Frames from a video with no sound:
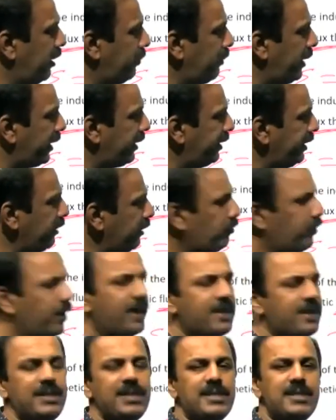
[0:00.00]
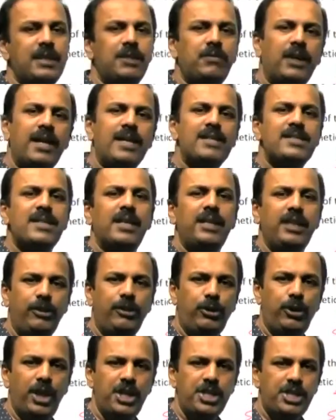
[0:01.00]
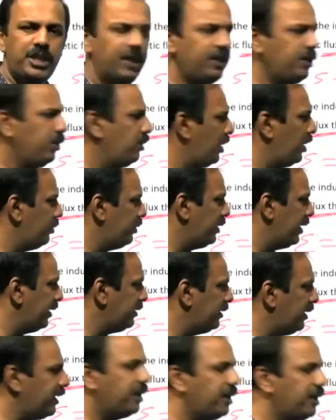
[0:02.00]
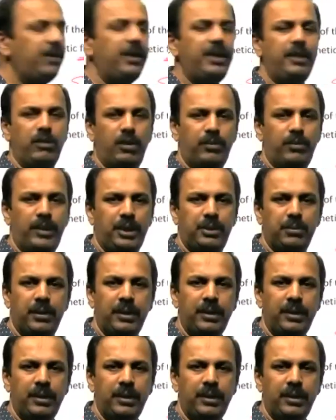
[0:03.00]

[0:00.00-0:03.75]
magnetic flux is given as an equation, you have to take the derivative of that.